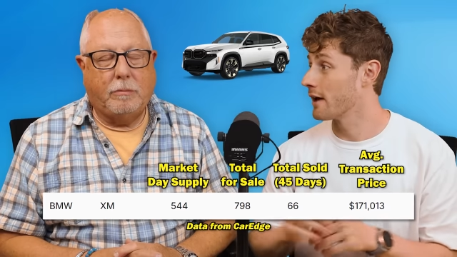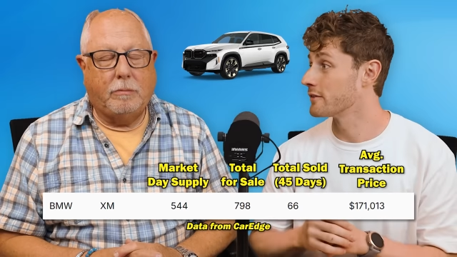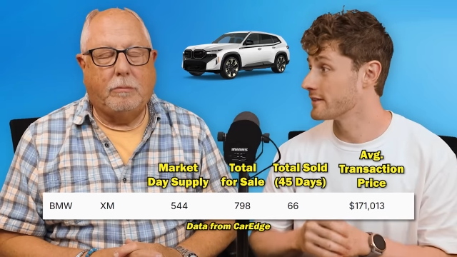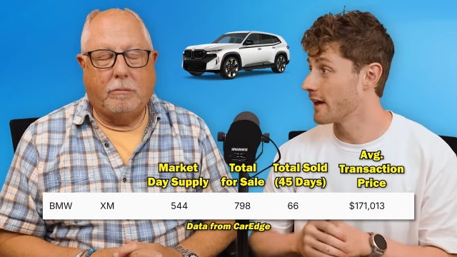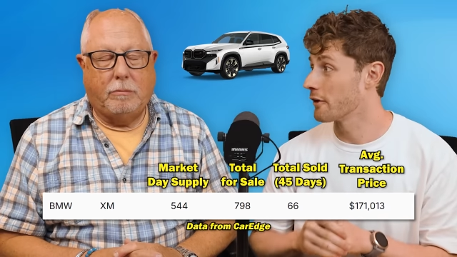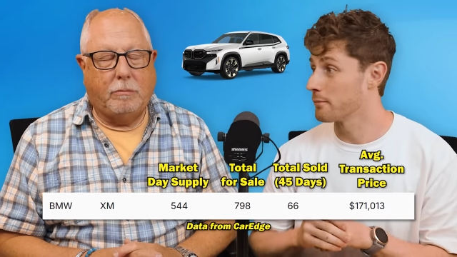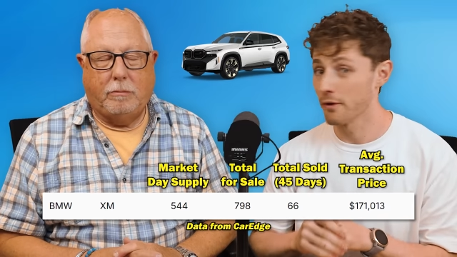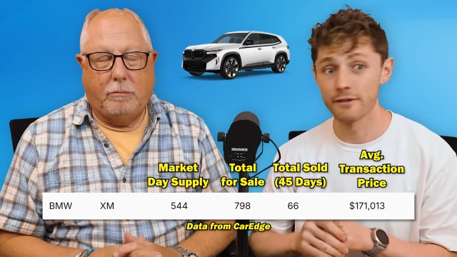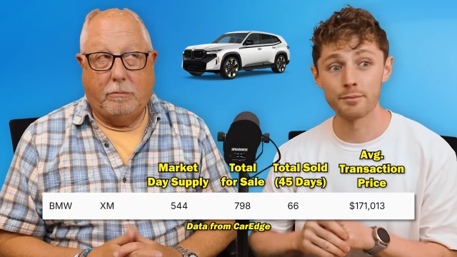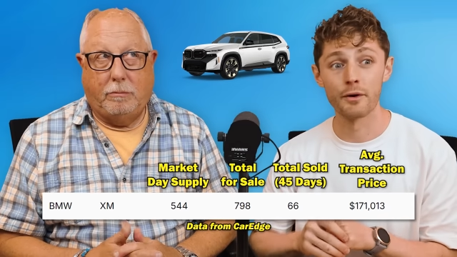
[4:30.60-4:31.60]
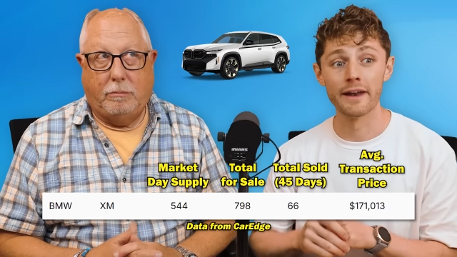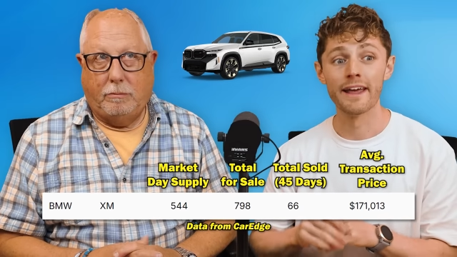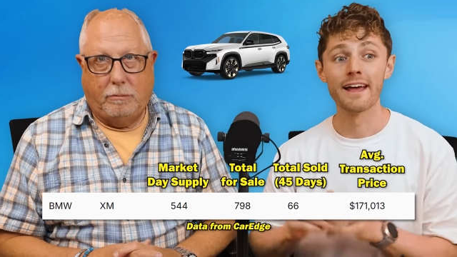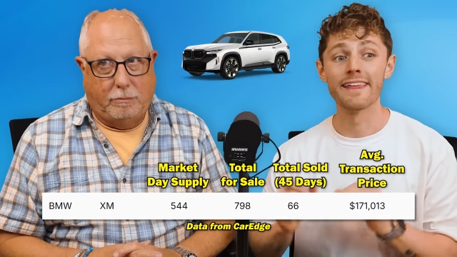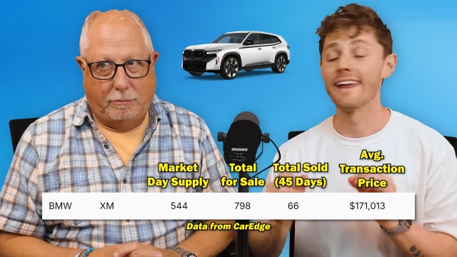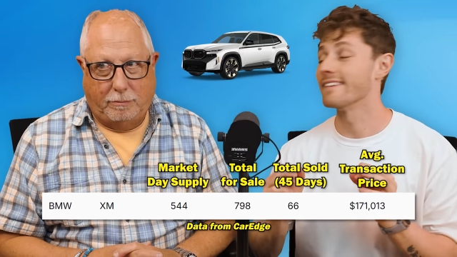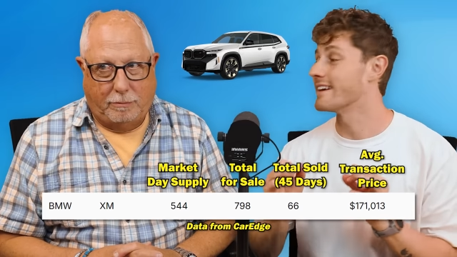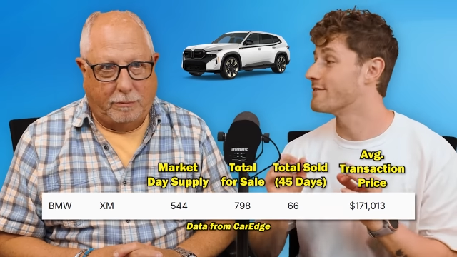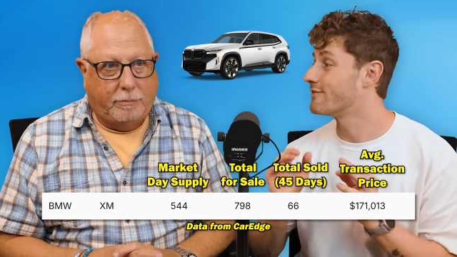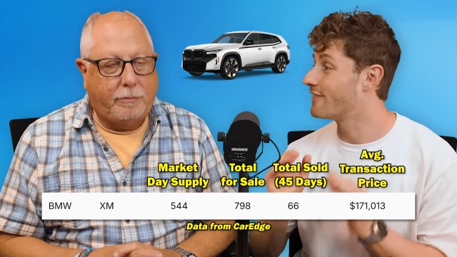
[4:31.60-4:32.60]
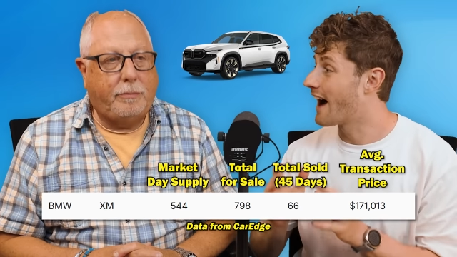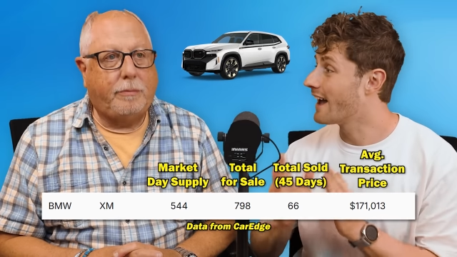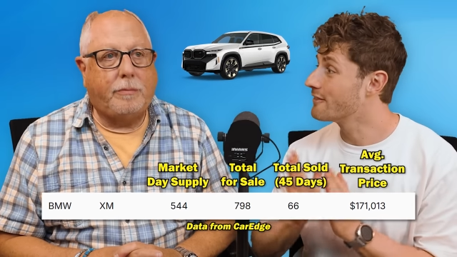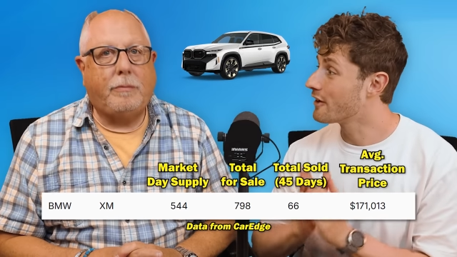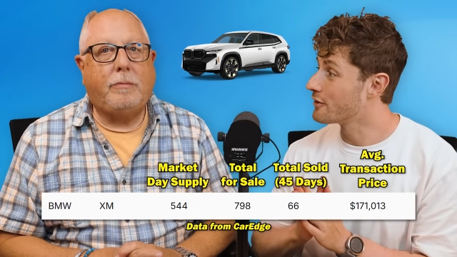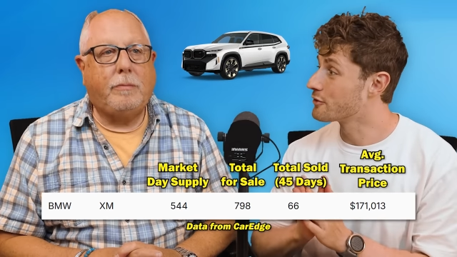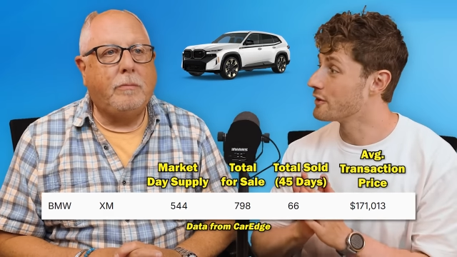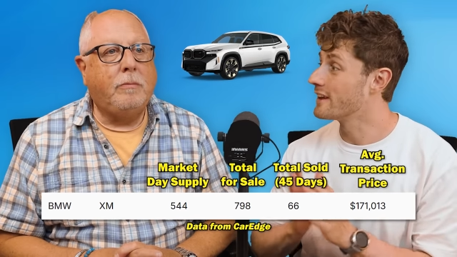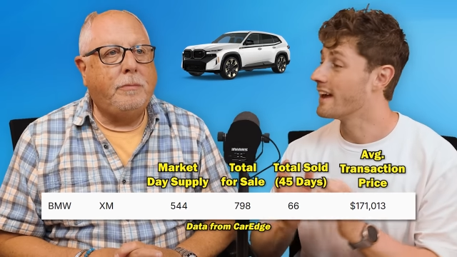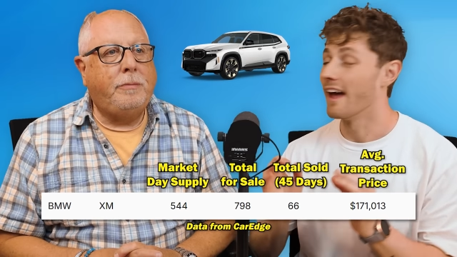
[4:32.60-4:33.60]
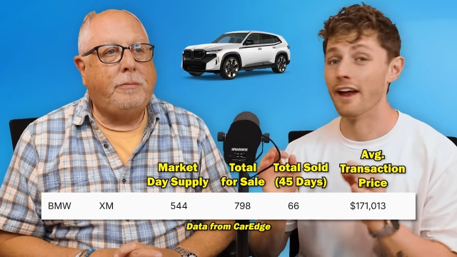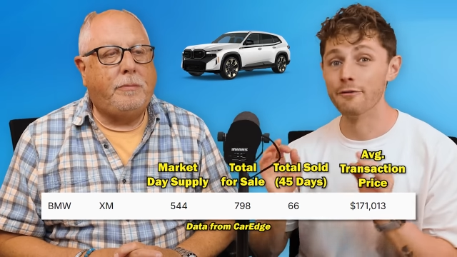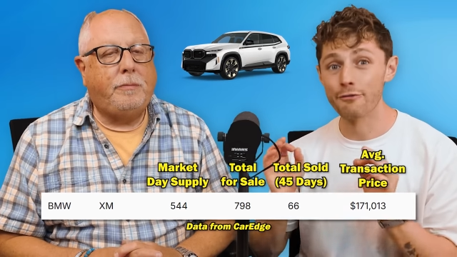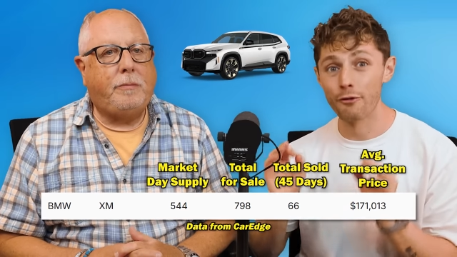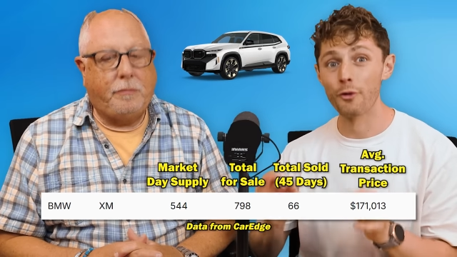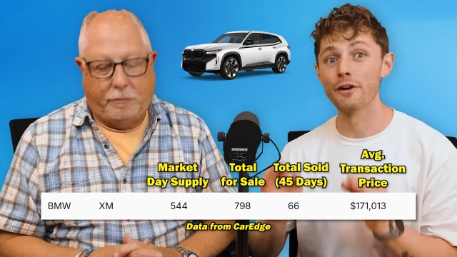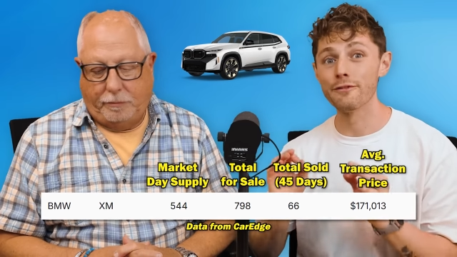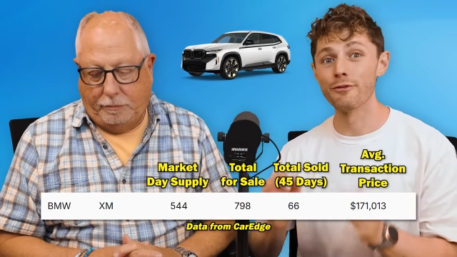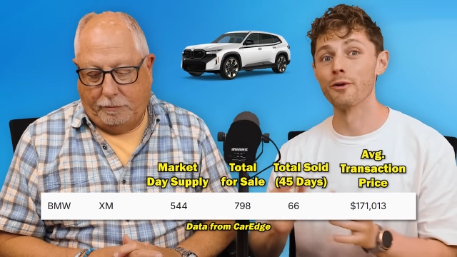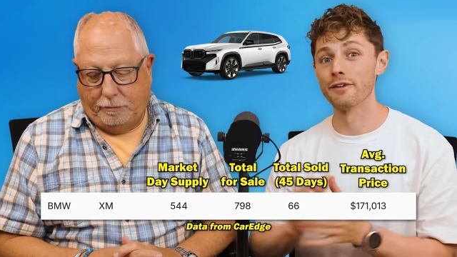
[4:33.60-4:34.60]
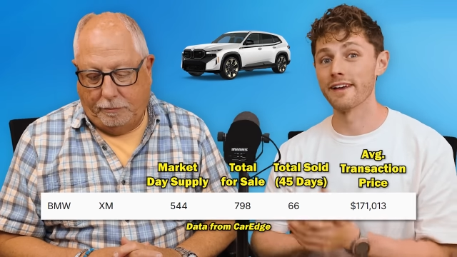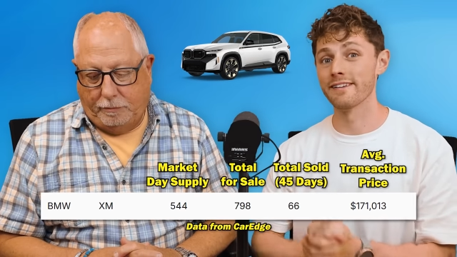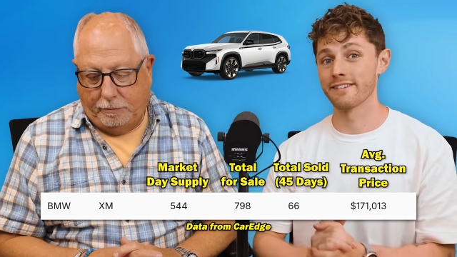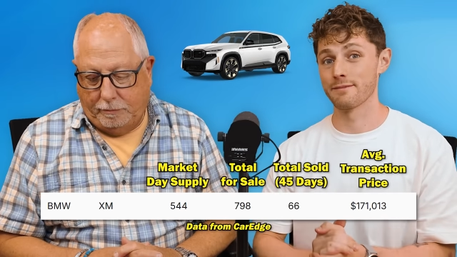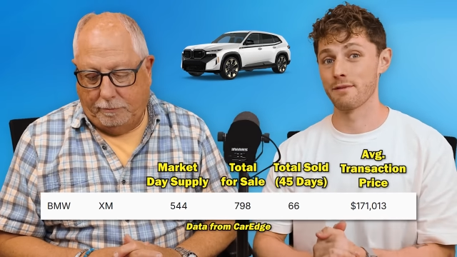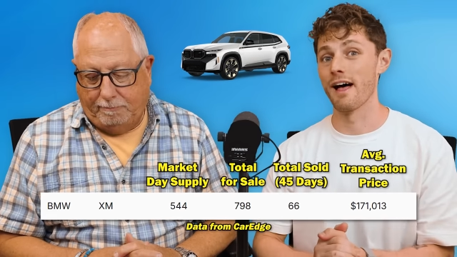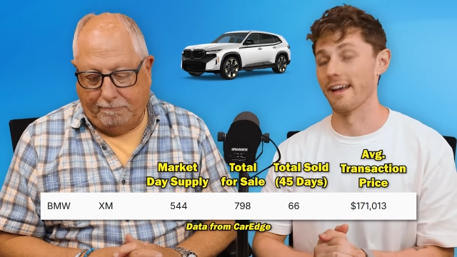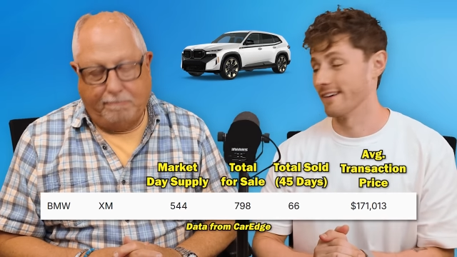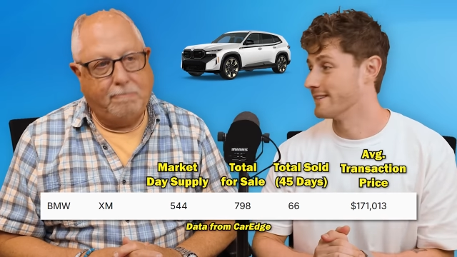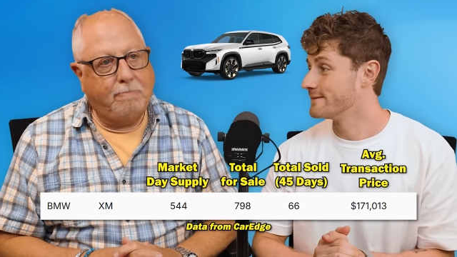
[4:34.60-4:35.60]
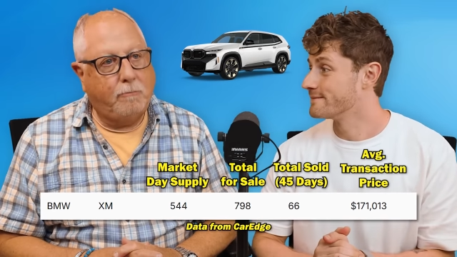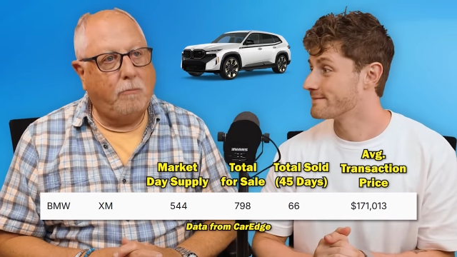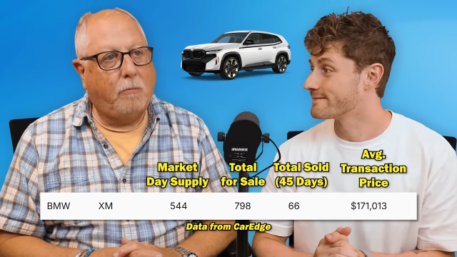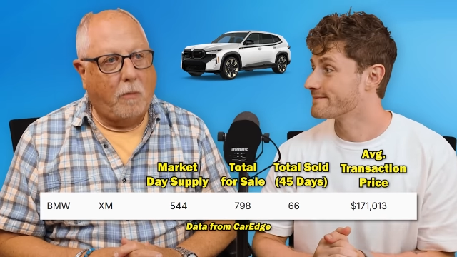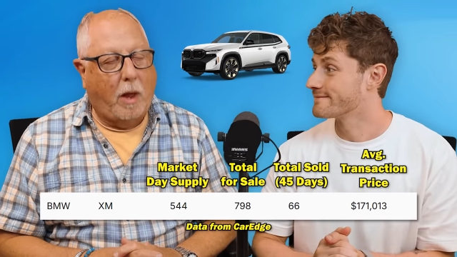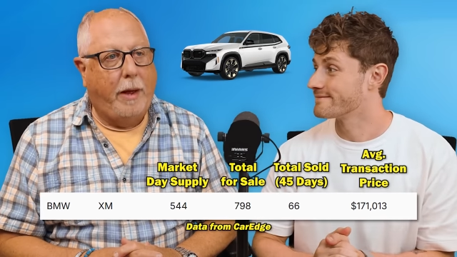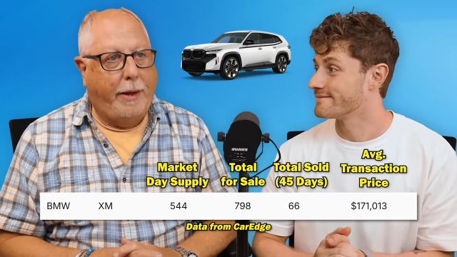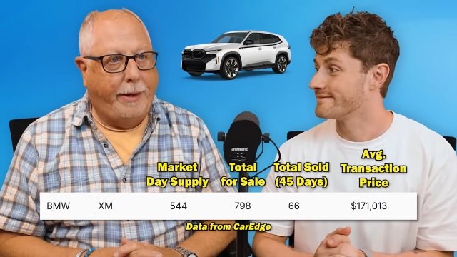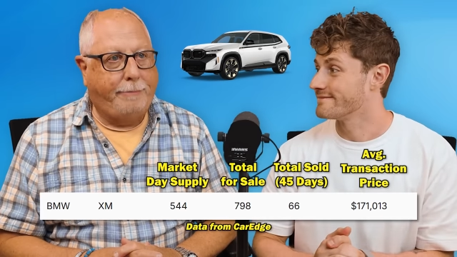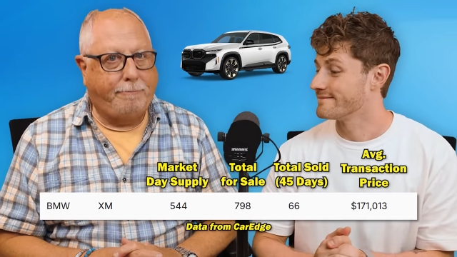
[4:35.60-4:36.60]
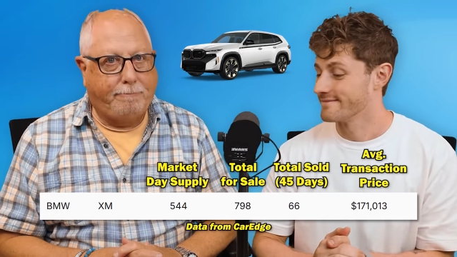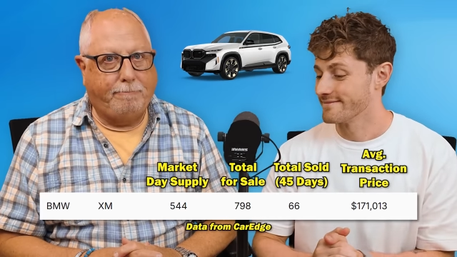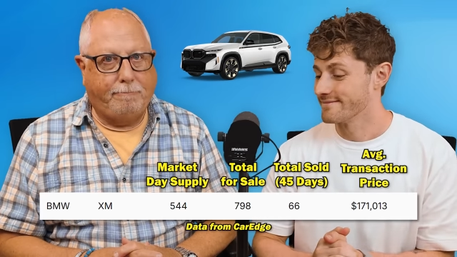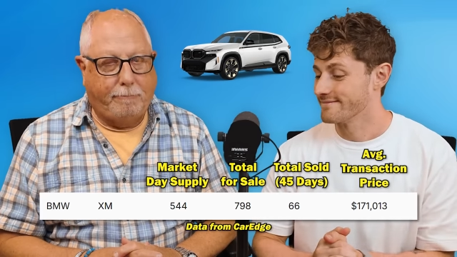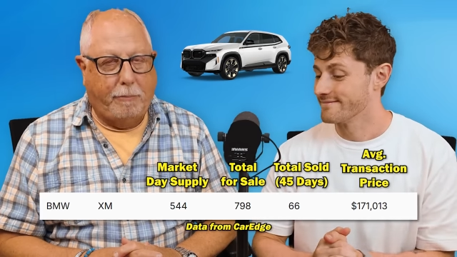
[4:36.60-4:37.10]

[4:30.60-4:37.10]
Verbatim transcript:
Speaker 1: thousand dollar price point that has a 544 days supply.
Speaker 2: Um,